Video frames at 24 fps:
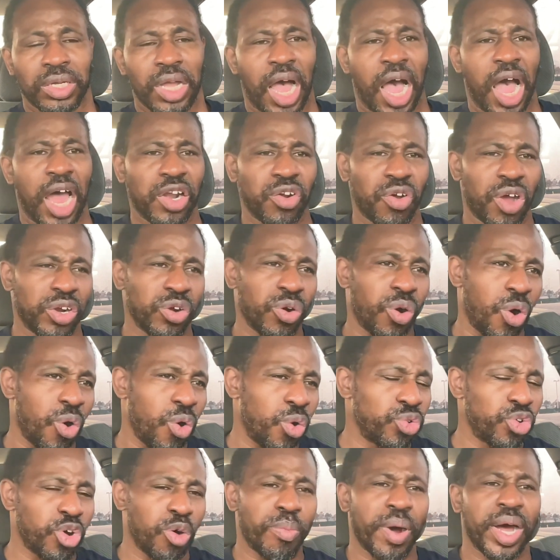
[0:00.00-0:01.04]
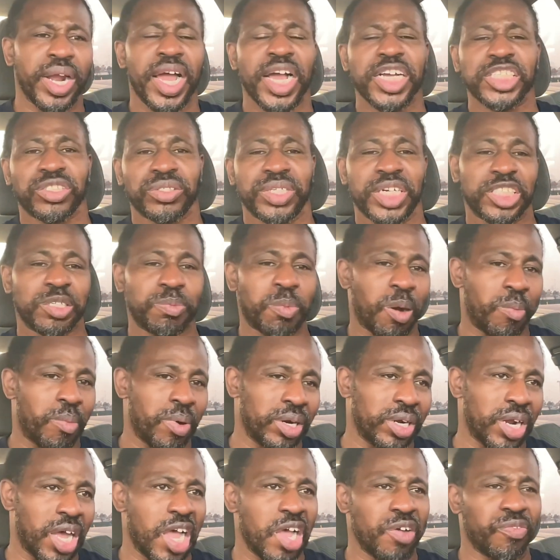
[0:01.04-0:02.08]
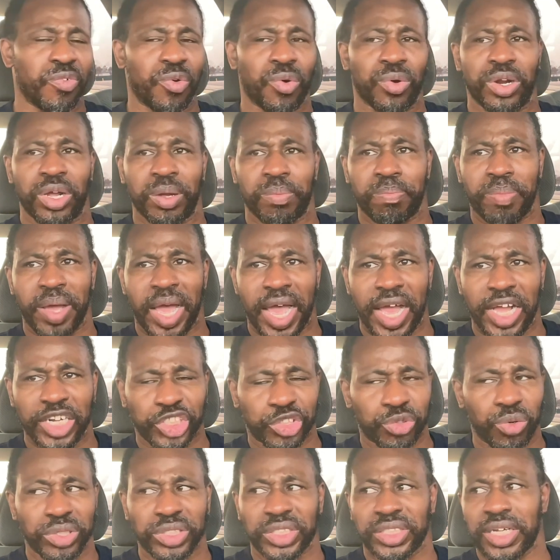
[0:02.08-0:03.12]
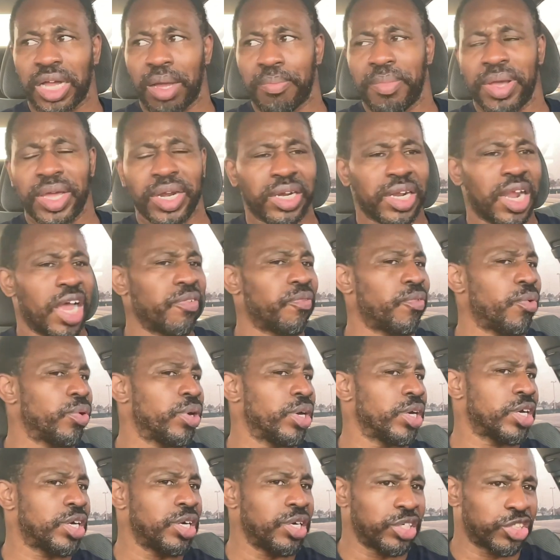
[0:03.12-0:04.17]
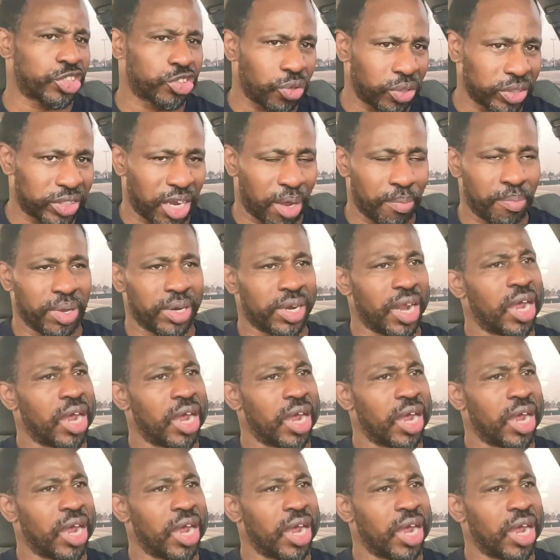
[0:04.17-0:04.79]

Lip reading: I know I don't owe nobody explanation about my life or the bad choices I made in life or the good choices I made.